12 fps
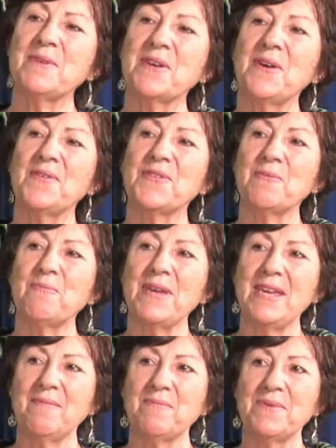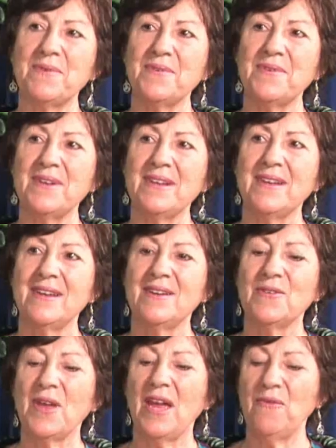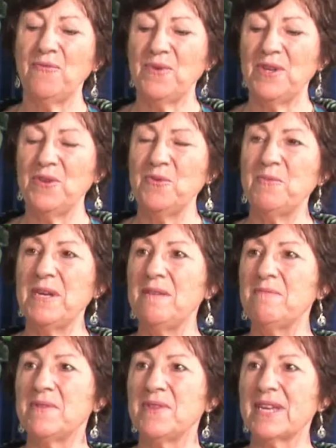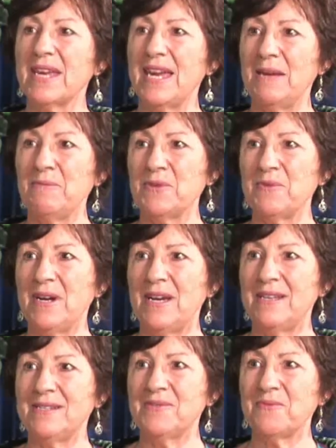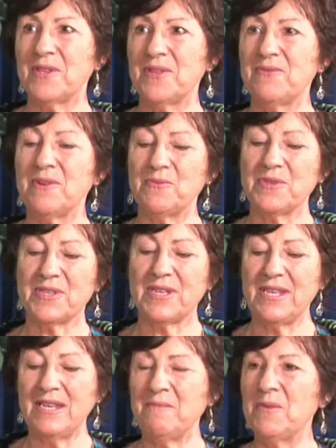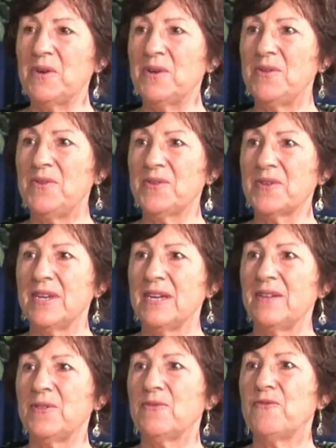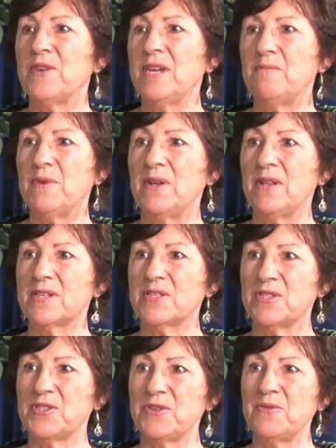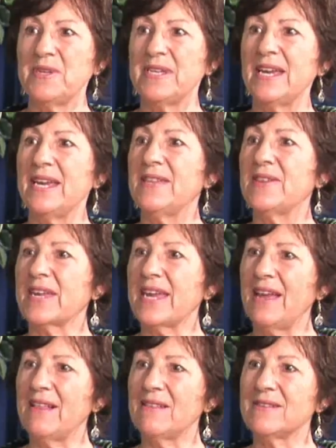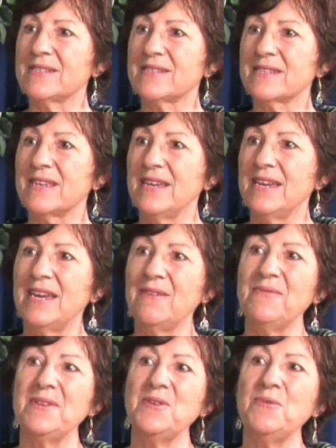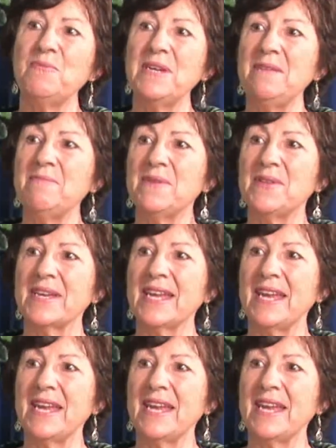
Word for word: because the people, every new people that came to Ireland, whether it was the Nemods, the Firbolgs, the Tuatha De, the Celts, every new people that